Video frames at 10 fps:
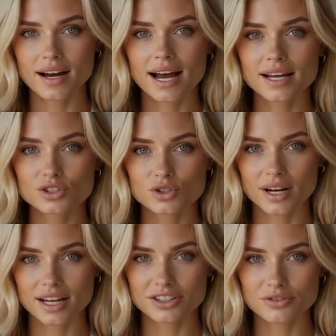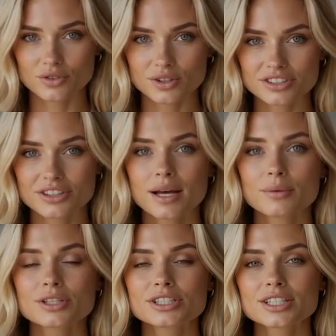and transfers
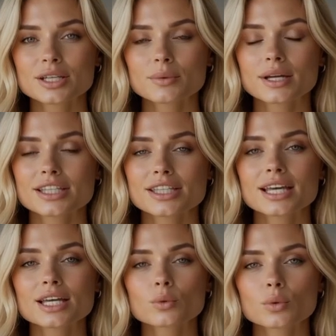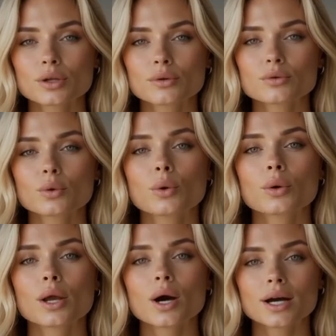them seamlessly with
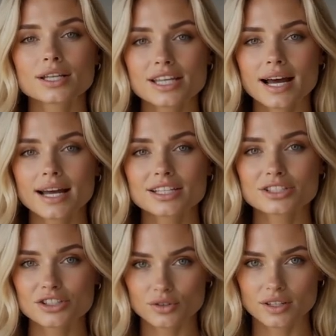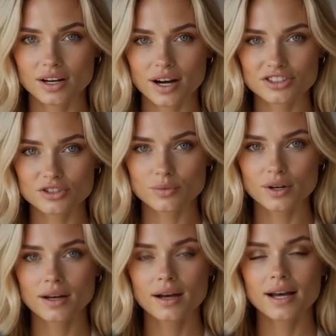full context so the
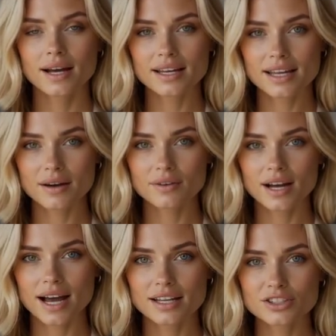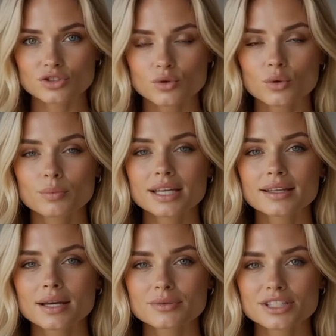customer never has to
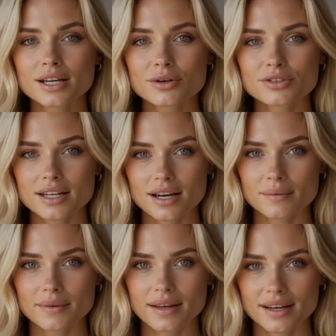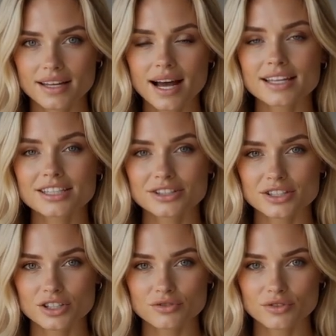repeat themselves. That's the
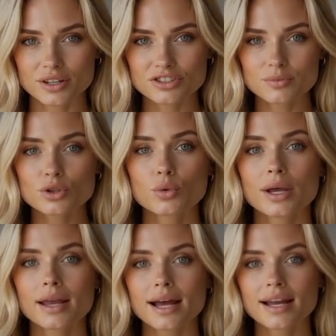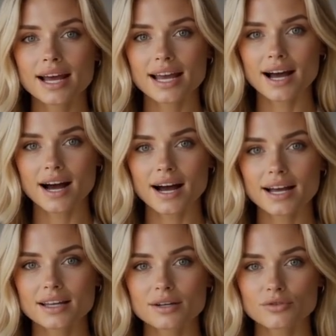difference between an
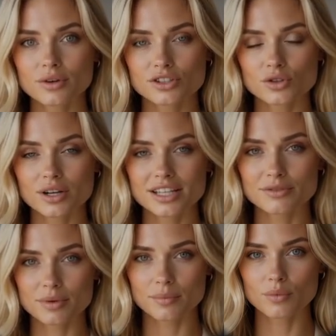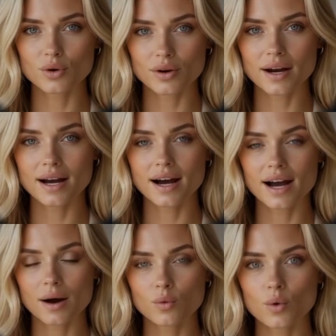AI that frustrates people
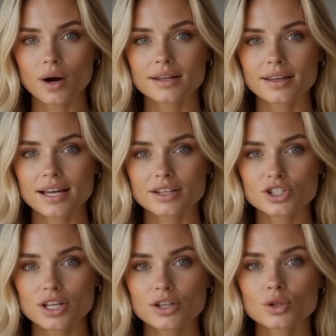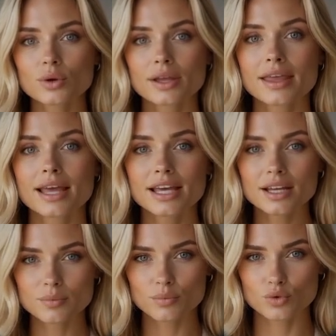and one that
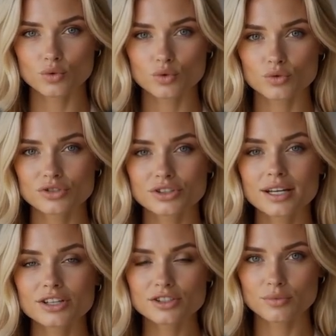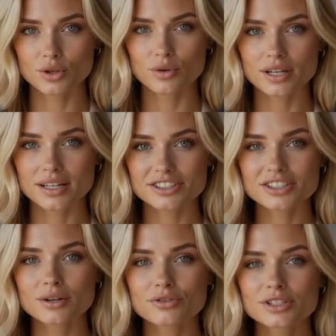genuinely improves the
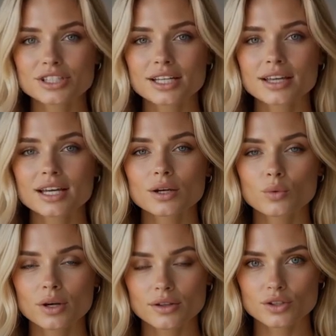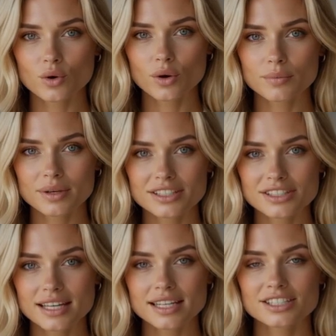experience of dealing with your
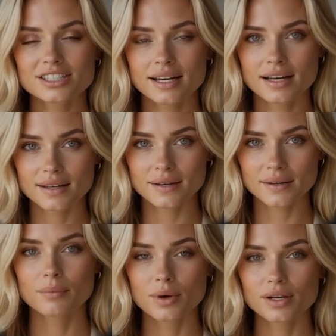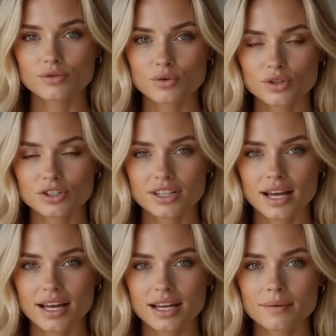business. But for
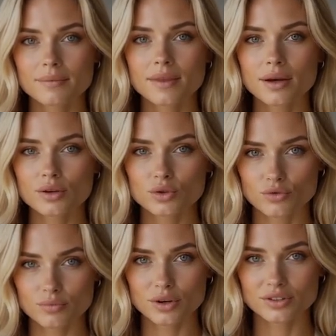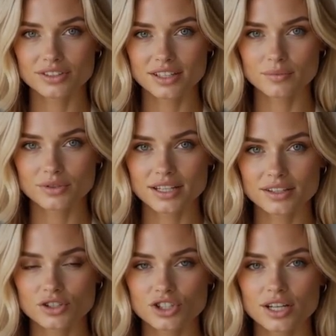today, you've built
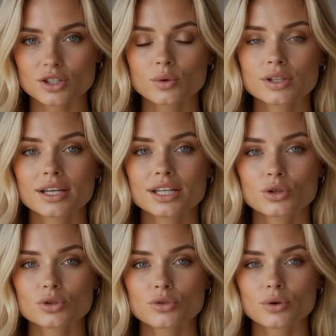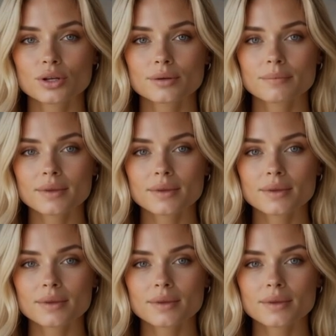something genuinely useful.